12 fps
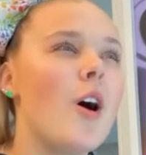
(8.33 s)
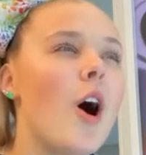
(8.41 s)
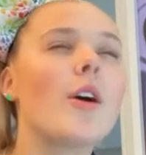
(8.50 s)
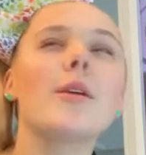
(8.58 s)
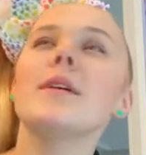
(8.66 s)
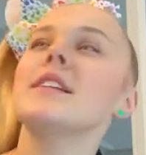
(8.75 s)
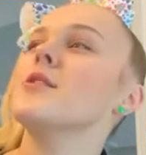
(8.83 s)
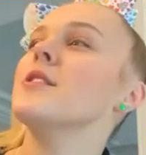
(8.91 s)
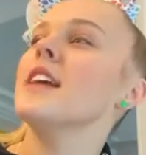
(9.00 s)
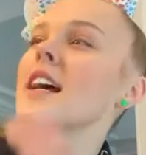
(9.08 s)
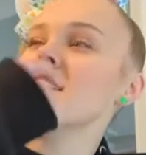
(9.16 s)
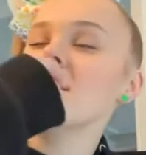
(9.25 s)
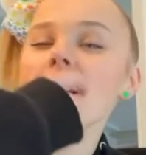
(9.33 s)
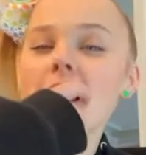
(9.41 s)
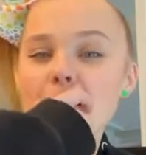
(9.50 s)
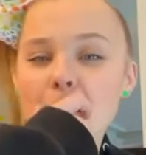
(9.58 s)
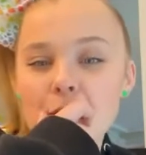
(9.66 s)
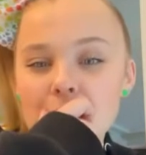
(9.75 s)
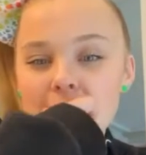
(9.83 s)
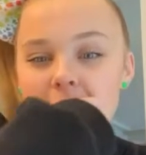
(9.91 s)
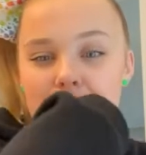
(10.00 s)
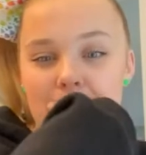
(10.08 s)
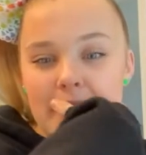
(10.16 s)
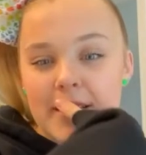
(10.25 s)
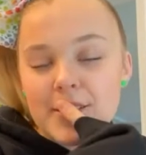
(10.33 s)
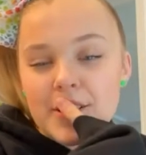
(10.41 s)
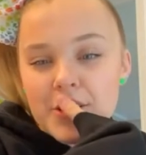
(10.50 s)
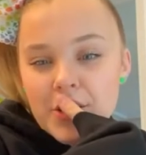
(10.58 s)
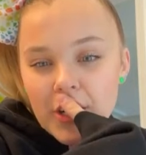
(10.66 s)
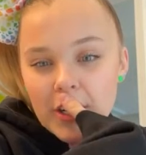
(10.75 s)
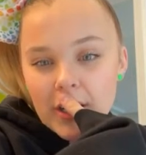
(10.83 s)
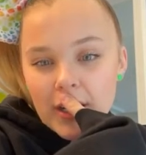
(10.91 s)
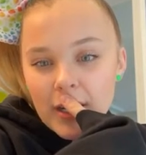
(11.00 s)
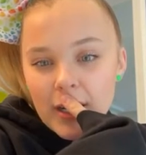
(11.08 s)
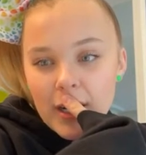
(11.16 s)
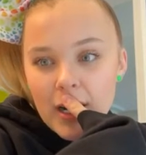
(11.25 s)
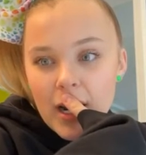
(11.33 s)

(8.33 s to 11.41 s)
Okay, wait. So yesterday I posted me in the shirt.